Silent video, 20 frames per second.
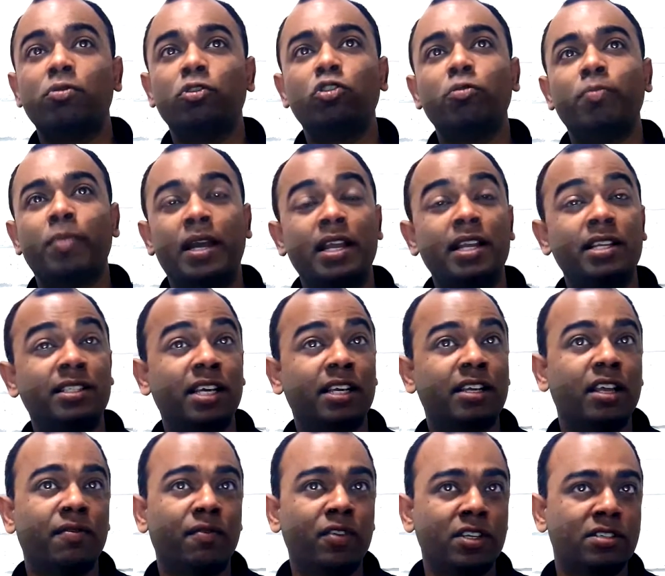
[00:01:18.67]
to manage the
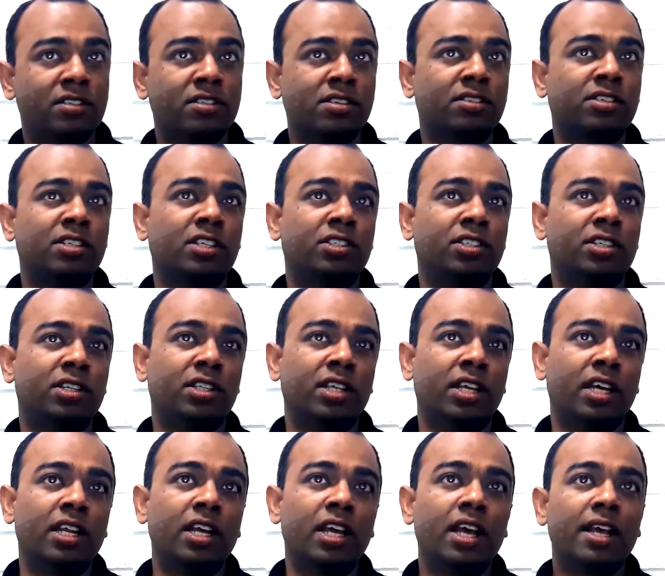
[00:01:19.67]
infrastructure
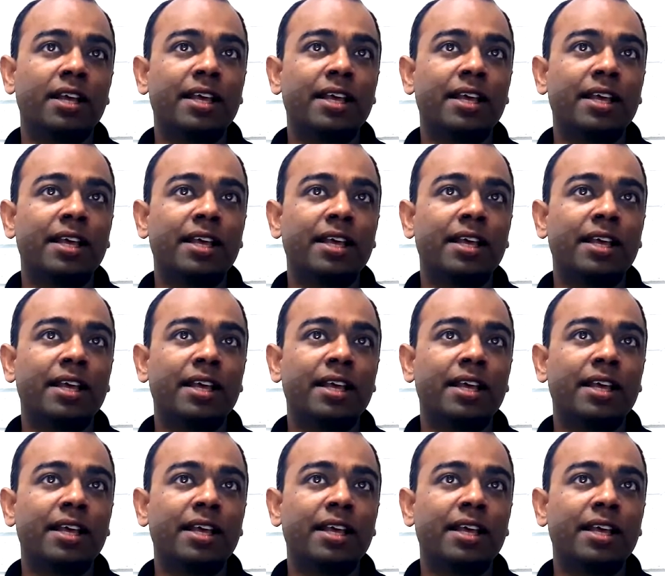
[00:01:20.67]
there,